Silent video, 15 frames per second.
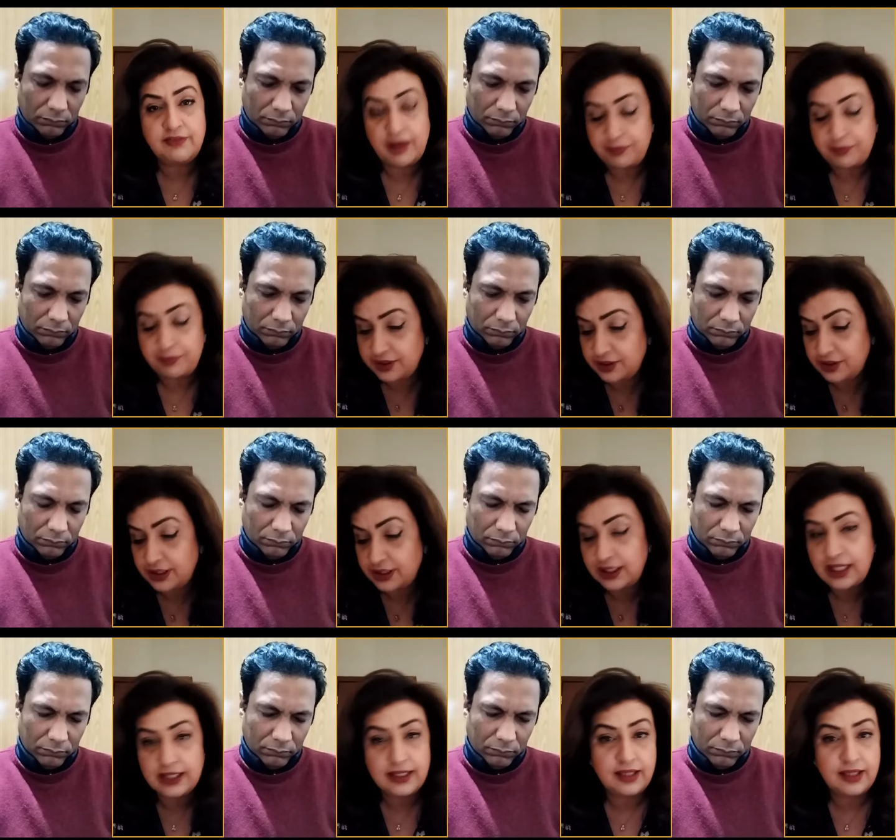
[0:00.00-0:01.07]
Speaker 1: weaponry,
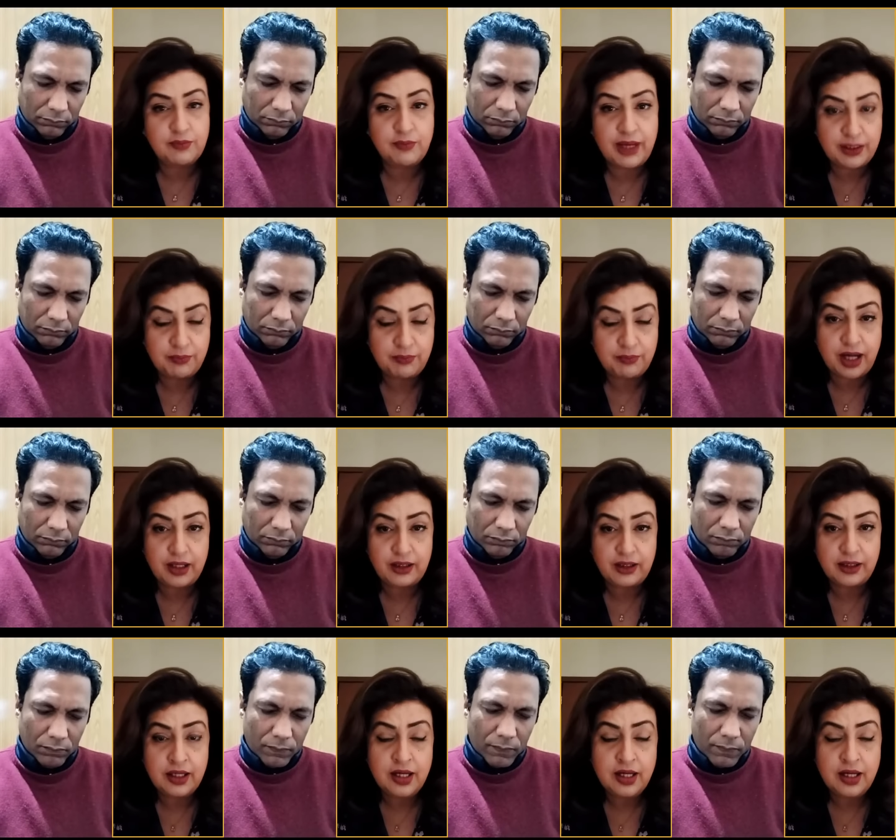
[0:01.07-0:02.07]
and then manpower.